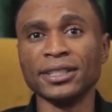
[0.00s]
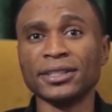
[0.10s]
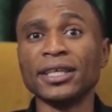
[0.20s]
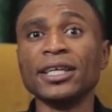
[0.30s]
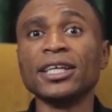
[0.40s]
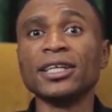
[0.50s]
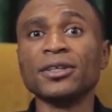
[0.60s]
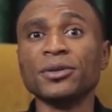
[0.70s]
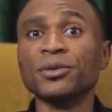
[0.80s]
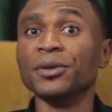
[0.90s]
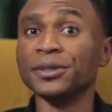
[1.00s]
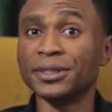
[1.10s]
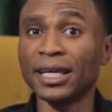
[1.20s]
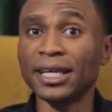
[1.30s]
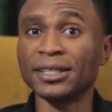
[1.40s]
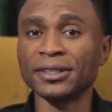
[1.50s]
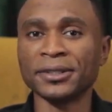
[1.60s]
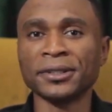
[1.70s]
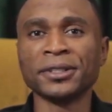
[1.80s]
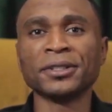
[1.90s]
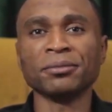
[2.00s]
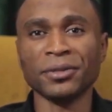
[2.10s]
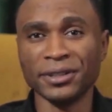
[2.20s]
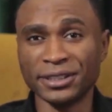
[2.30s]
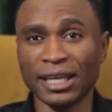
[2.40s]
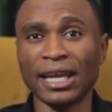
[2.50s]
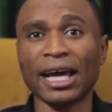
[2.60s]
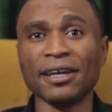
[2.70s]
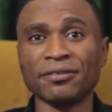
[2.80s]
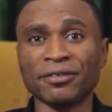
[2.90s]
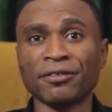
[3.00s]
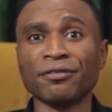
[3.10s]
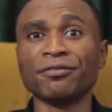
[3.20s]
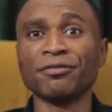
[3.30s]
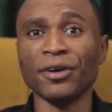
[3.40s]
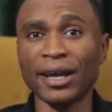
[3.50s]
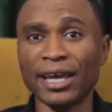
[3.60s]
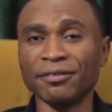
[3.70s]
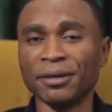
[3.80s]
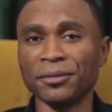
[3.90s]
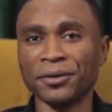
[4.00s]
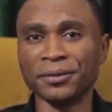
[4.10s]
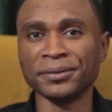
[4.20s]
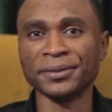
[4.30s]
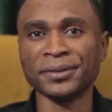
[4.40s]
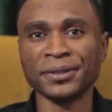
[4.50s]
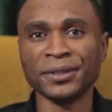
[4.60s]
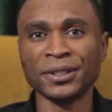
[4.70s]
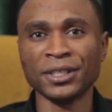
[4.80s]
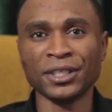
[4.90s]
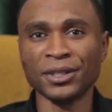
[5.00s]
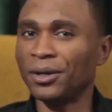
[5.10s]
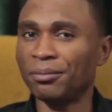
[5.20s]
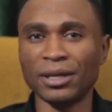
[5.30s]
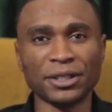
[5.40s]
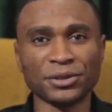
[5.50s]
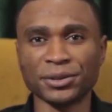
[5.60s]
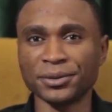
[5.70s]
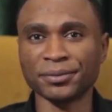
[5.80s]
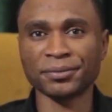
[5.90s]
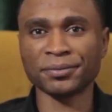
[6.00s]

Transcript: is He who was dead and is alive forever. God bless you.